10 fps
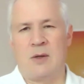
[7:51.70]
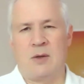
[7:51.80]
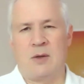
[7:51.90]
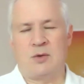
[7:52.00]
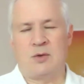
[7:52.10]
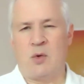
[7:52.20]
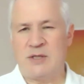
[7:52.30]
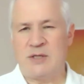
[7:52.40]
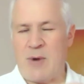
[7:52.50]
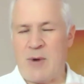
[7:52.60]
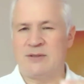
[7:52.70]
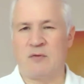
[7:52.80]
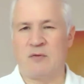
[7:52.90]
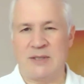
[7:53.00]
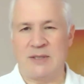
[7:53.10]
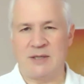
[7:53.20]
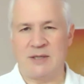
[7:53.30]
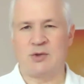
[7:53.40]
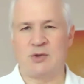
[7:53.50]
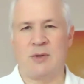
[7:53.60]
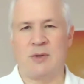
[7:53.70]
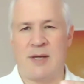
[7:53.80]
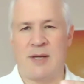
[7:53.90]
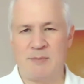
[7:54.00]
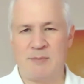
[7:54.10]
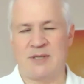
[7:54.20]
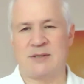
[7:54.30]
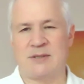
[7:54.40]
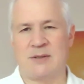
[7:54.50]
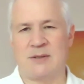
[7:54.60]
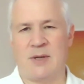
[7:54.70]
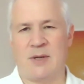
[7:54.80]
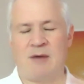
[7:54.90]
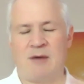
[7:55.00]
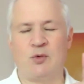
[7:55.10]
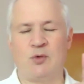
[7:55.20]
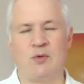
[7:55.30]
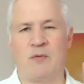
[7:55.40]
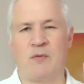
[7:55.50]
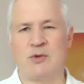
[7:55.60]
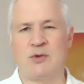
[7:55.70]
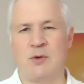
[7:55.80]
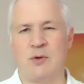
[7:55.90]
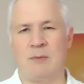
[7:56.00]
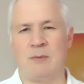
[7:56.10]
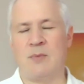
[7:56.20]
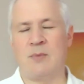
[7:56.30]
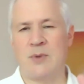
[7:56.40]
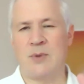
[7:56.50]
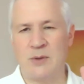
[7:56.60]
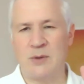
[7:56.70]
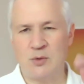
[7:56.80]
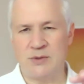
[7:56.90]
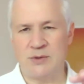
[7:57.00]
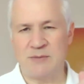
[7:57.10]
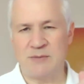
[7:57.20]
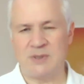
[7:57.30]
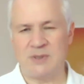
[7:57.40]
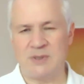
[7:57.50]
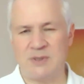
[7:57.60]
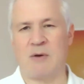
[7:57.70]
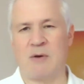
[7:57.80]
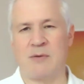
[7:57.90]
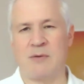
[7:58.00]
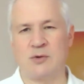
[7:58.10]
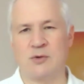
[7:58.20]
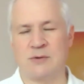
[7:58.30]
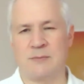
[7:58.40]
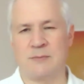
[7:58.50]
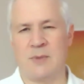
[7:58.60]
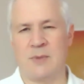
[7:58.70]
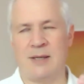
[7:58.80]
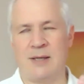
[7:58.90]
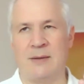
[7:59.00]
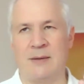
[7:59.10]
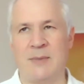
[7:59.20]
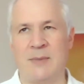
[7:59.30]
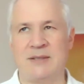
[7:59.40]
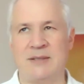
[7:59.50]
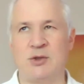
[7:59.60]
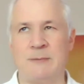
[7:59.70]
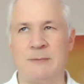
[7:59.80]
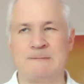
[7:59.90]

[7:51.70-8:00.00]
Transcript: So this practice of meditation helps us how to first of all reduce the speed of our thoughts. In mm-hmm. meditation,